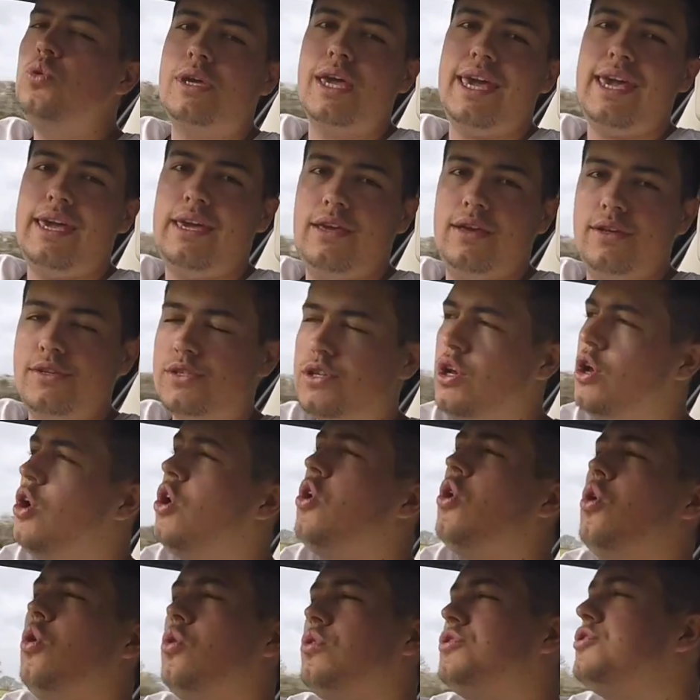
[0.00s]
gears,
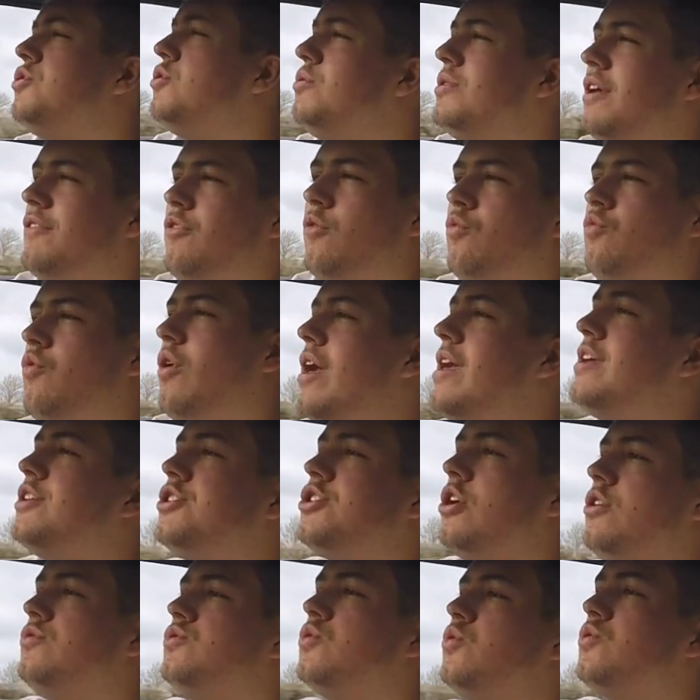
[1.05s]
or 2 different
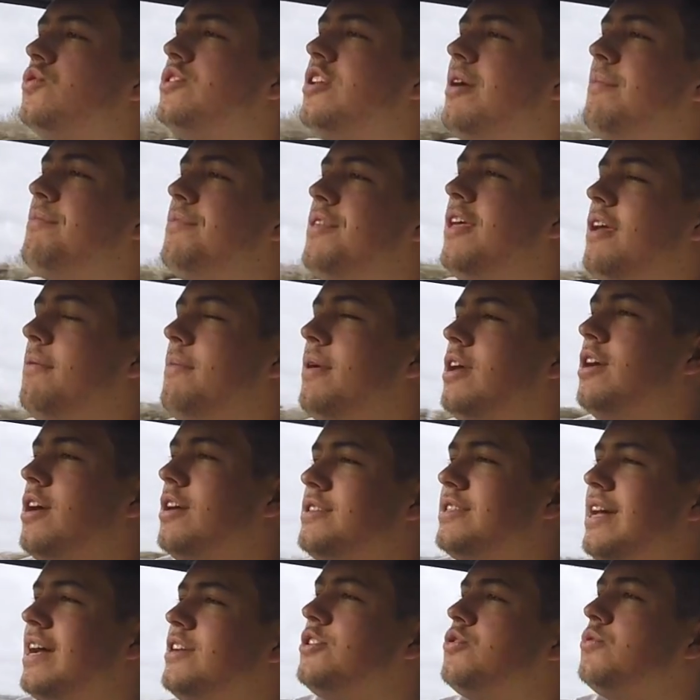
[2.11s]
ratios or something,
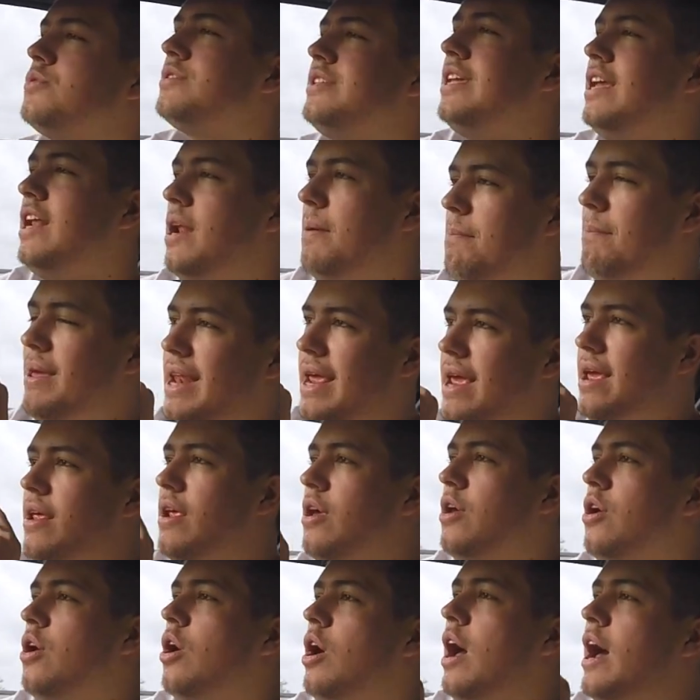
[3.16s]
because as you'll see in a minute,
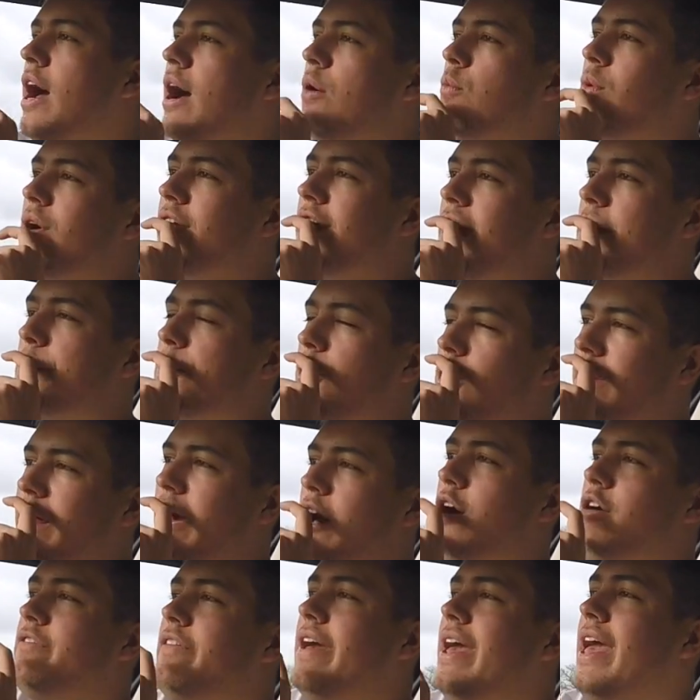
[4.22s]
when I pull
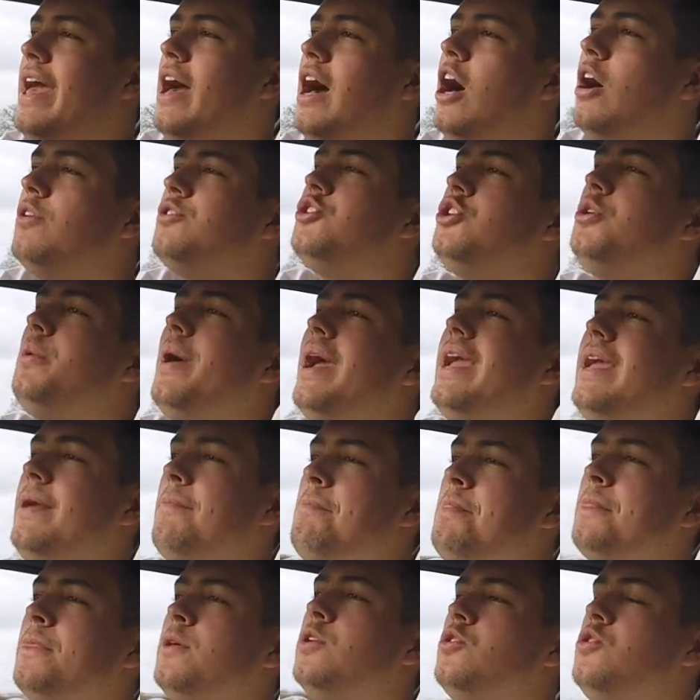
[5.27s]
out of here, I'll do a
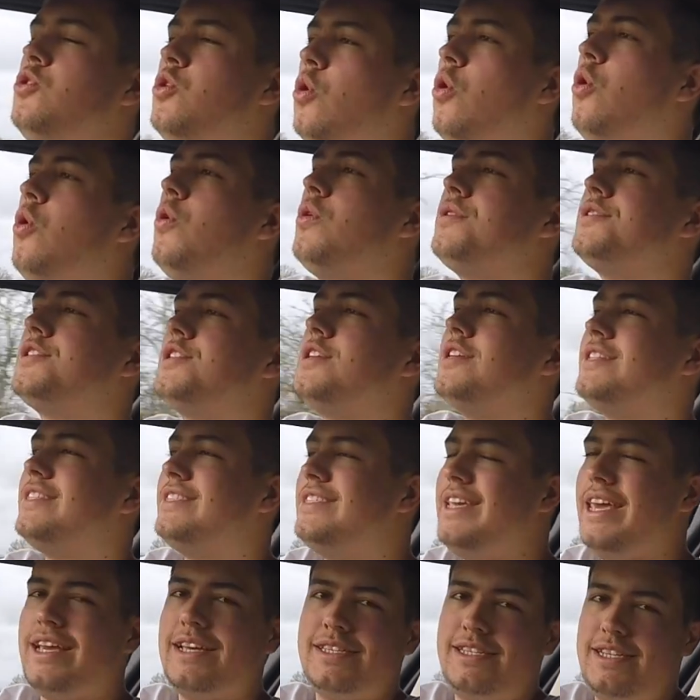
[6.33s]
0 to
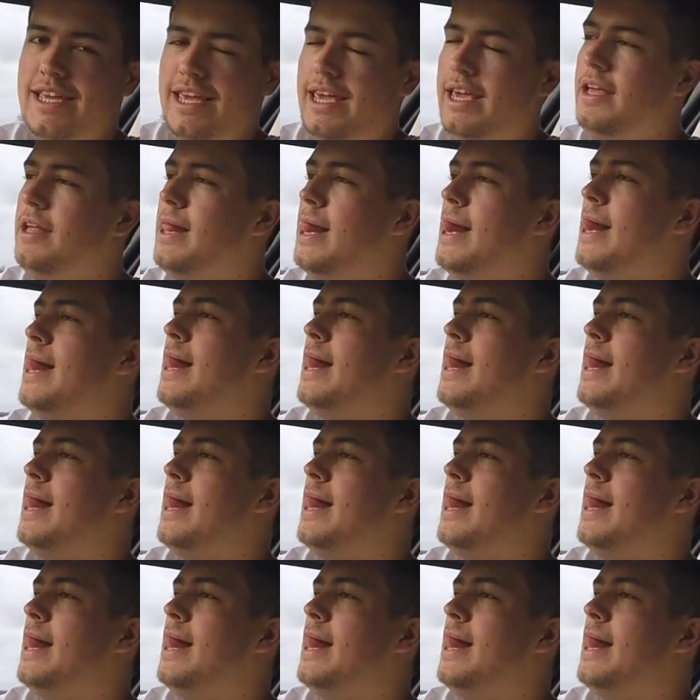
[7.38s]
60.